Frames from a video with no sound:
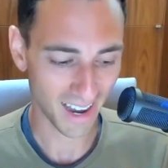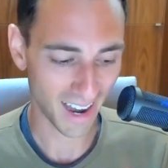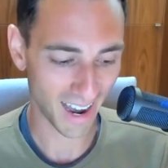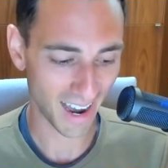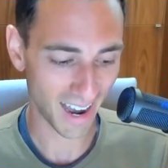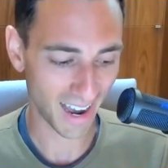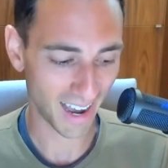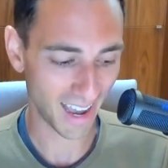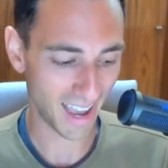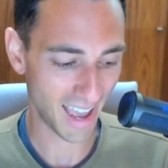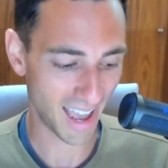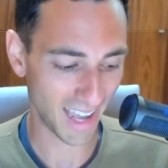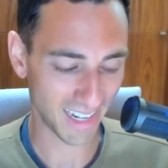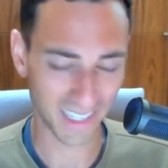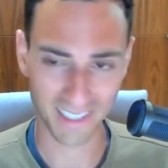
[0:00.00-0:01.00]

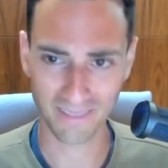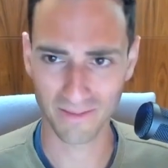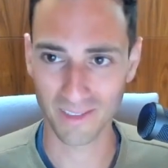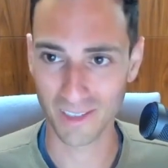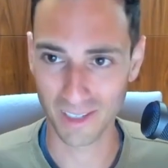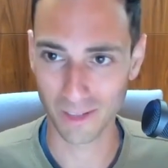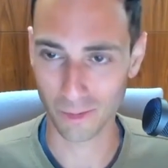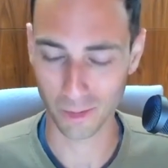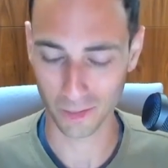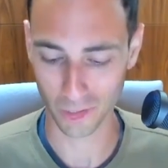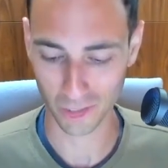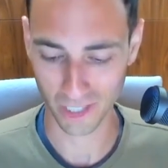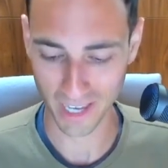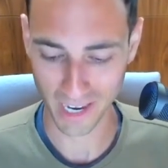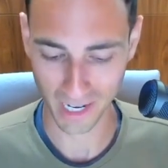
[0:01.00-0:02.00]
And this was
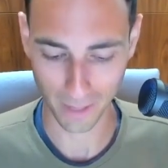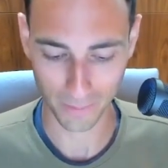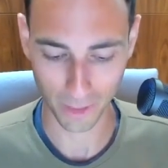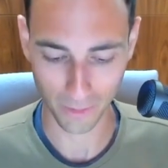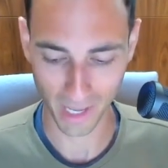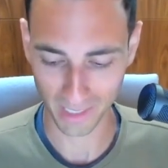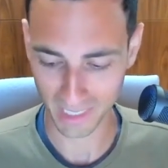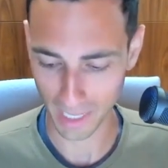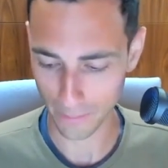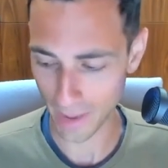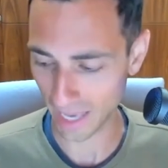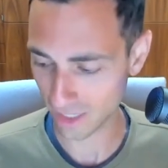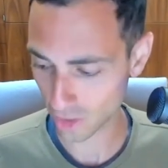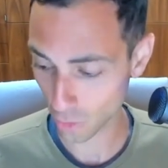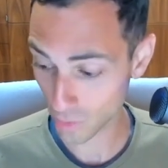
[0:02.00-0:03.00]
just a hiccup that we had to get
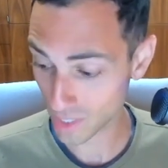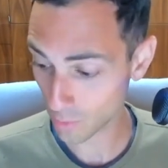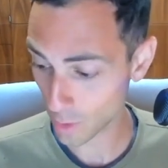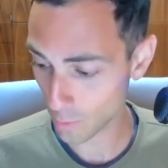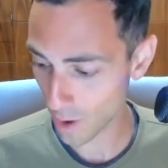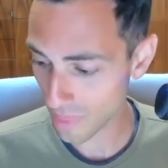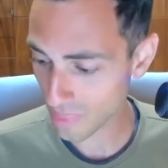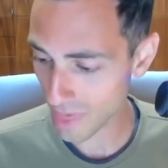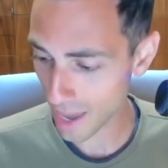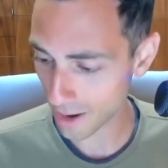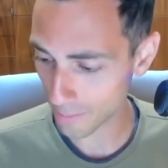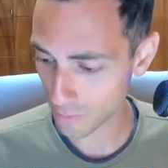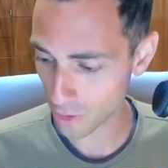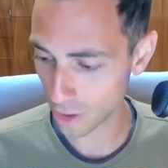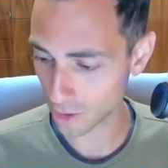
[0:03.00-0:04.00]
past. So we went that
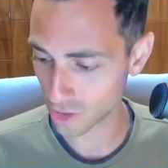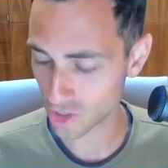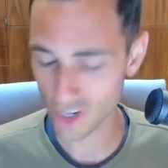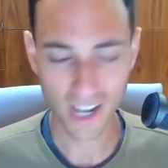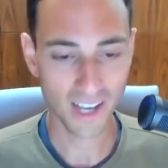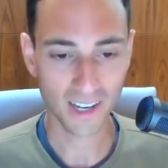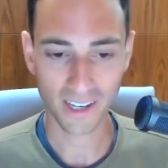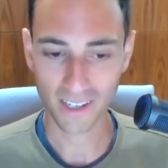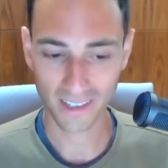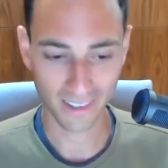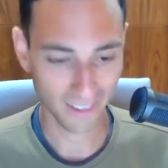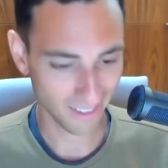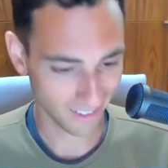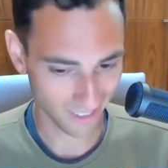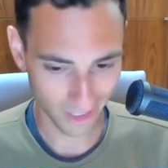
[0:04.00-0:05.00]
approach.
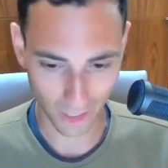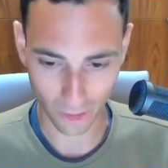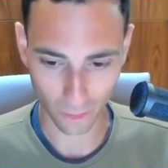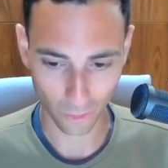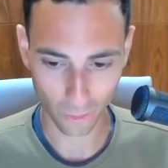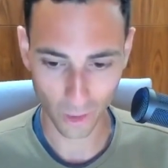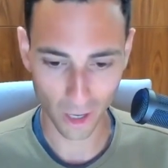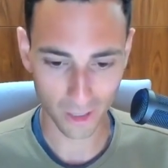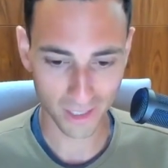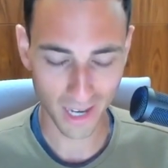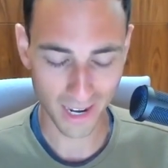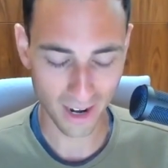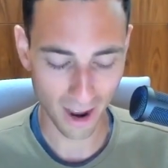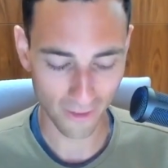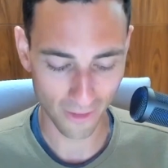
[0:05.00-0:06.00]
We all
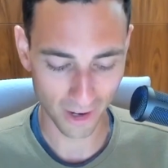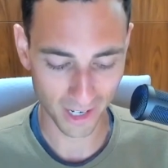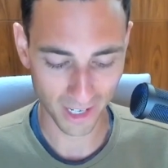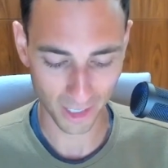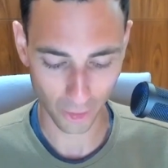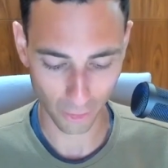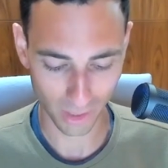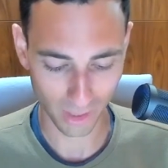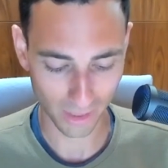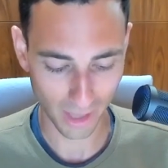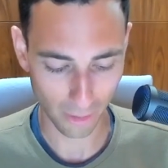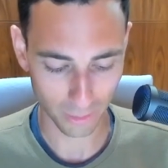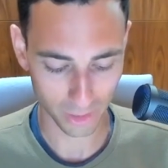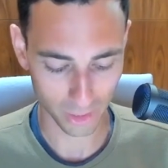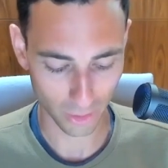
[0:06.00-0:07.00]
signed off on it, agreed
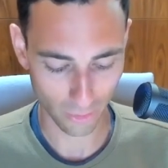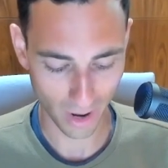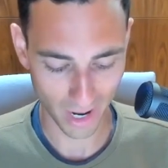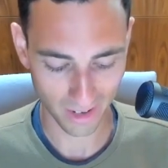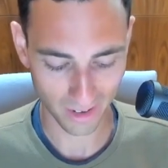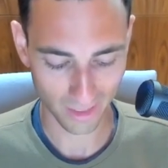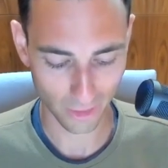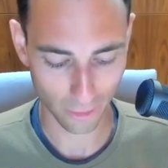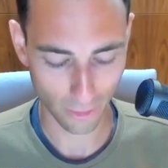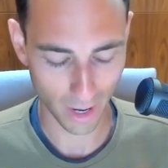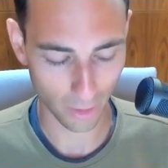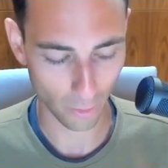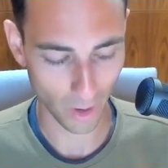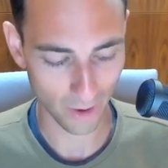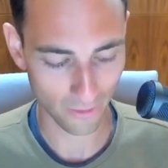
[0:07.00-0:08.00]
that was the
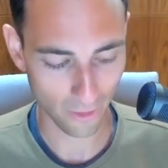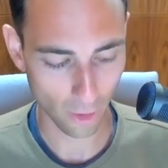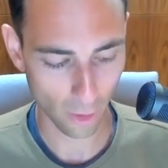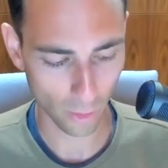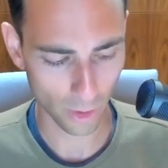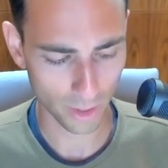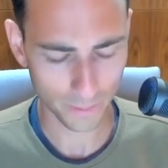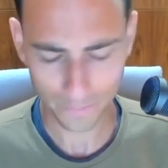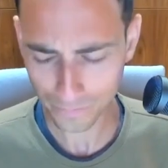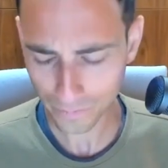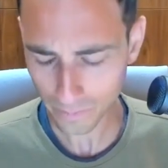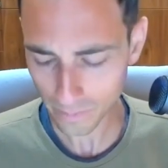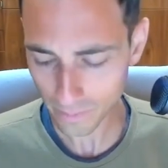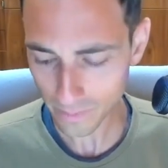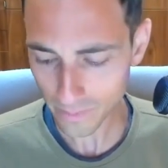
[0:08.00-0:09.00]
right way forward.
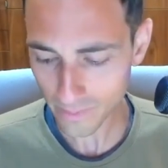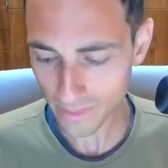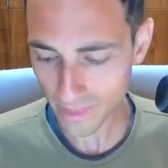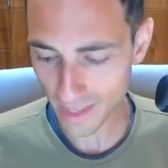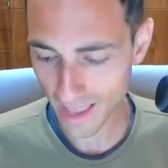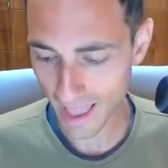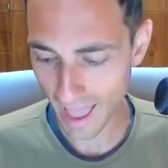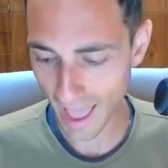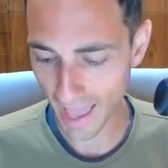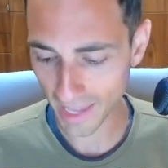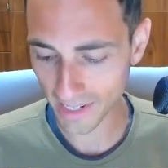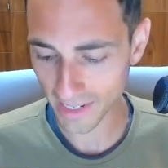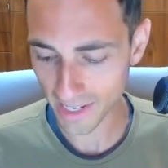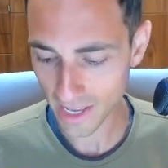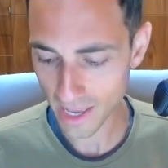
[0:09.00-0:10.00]

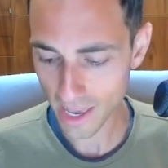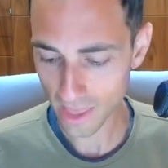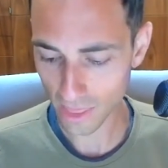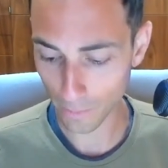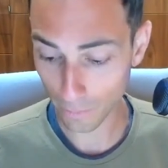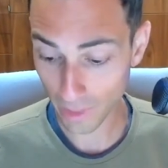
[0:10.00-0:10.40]
And the